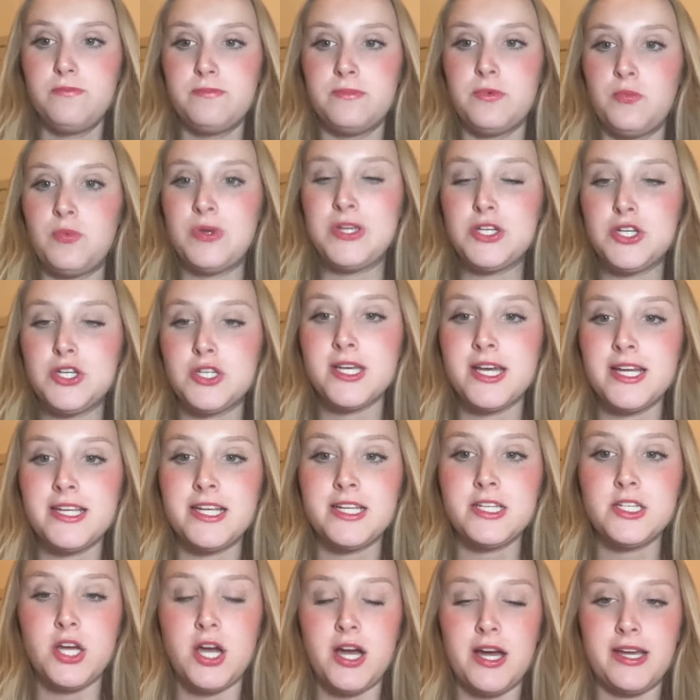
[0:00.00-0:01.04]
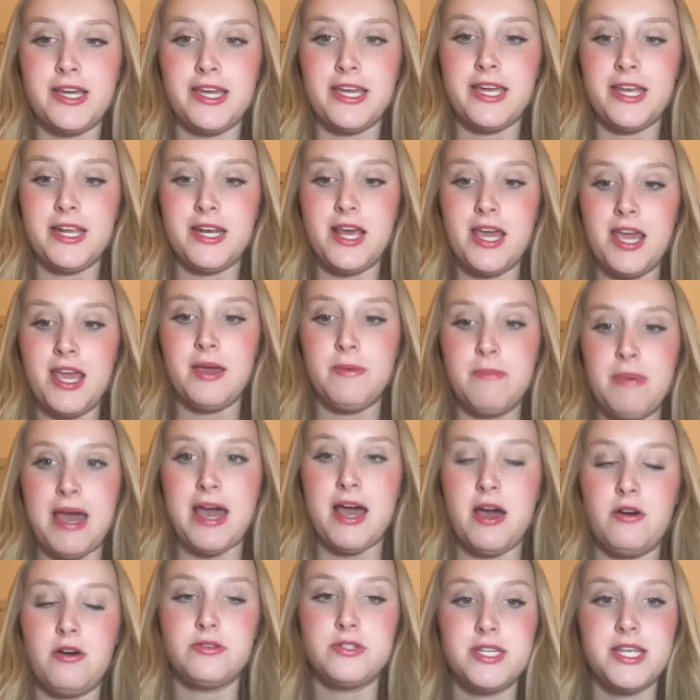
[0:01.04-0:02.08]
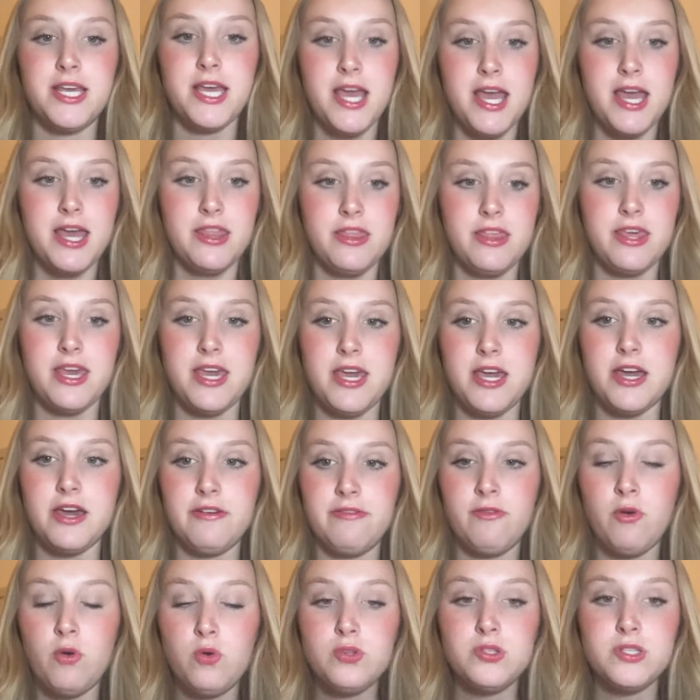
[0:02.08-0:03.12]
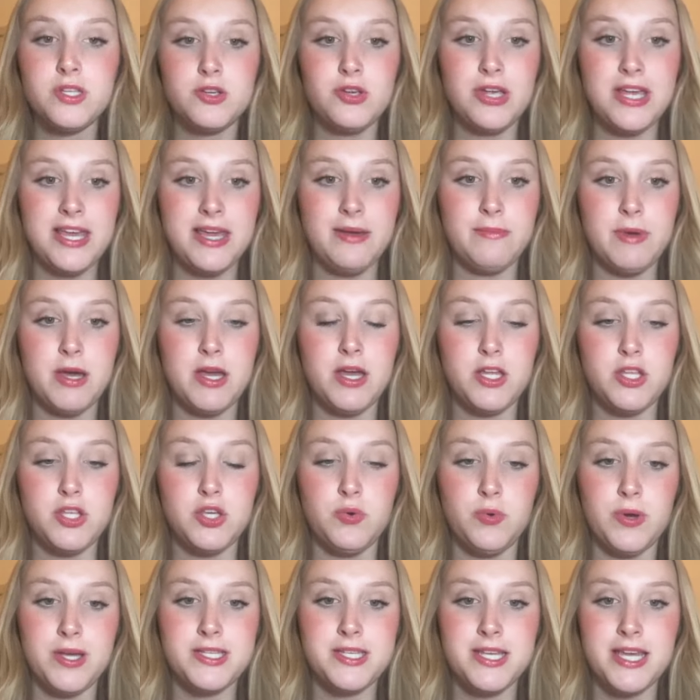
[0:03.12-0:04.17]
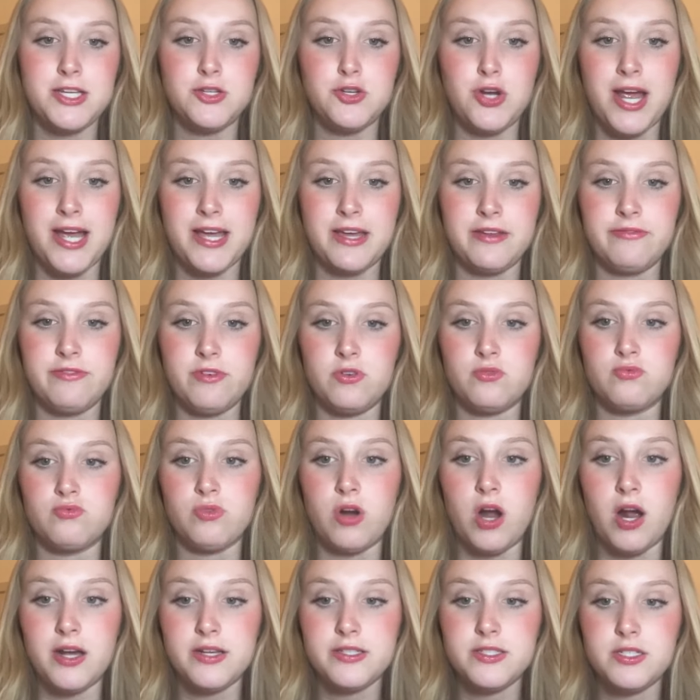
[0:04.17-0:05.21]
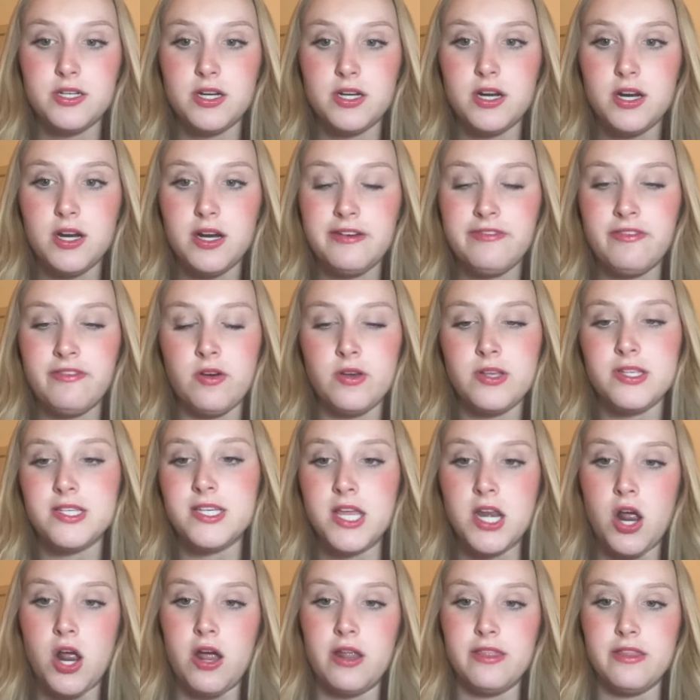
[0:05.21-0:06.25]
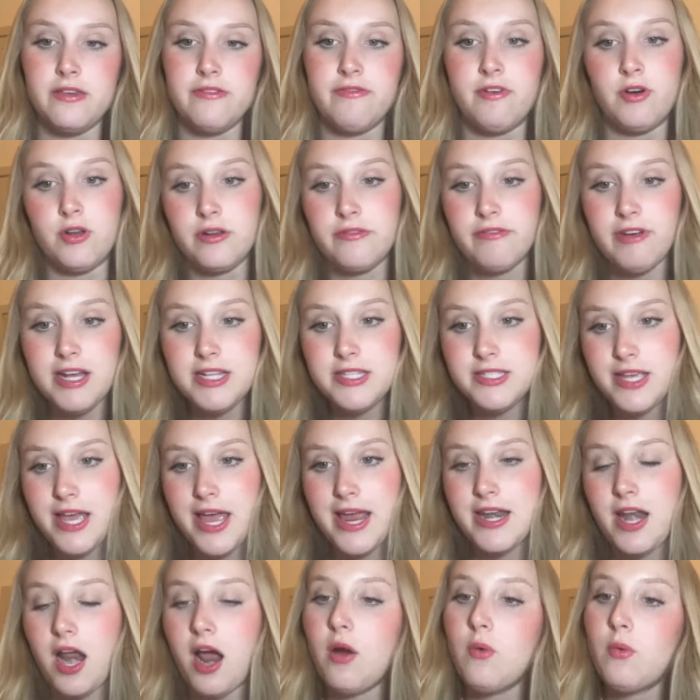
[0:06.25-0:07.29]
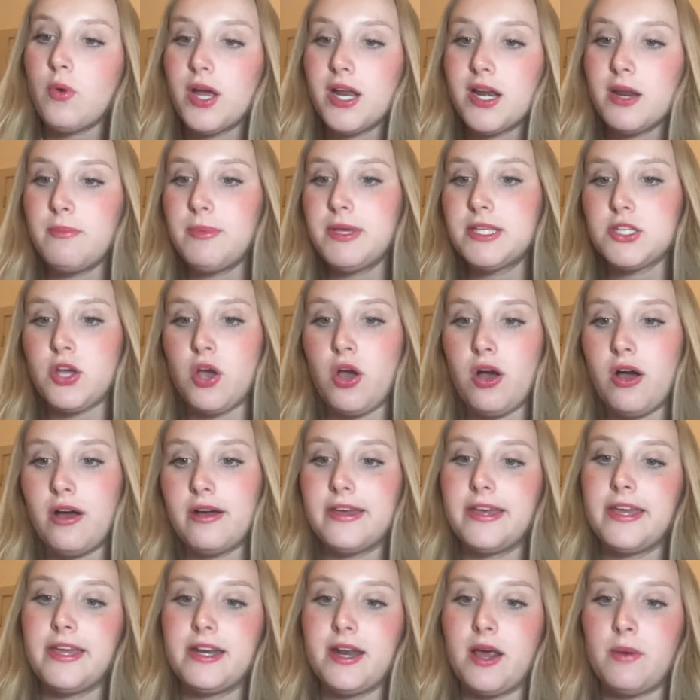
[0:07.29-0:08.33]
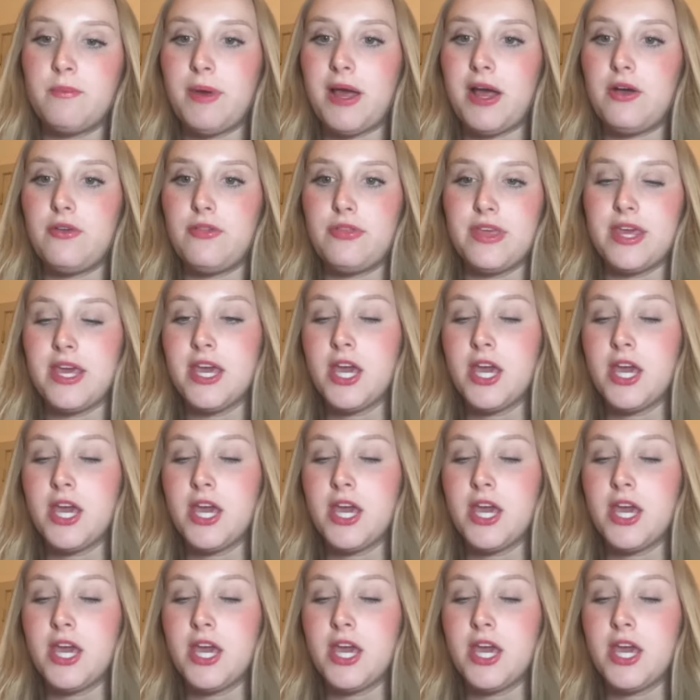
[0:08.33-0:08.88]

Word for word: We just got done talking about the full team USA track and field roster, focusing on the field events, and now we're going to be talking about